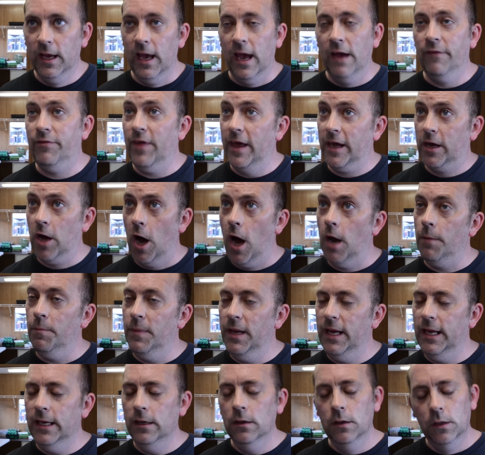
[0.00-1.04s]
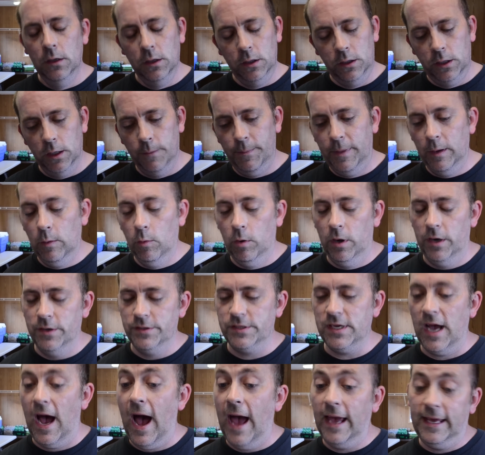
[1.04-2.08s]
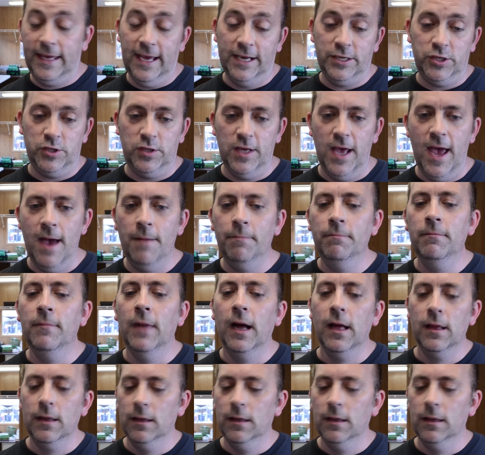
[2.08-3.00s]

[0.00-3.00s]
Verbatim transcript: If they caught me, could be worse. I catch them.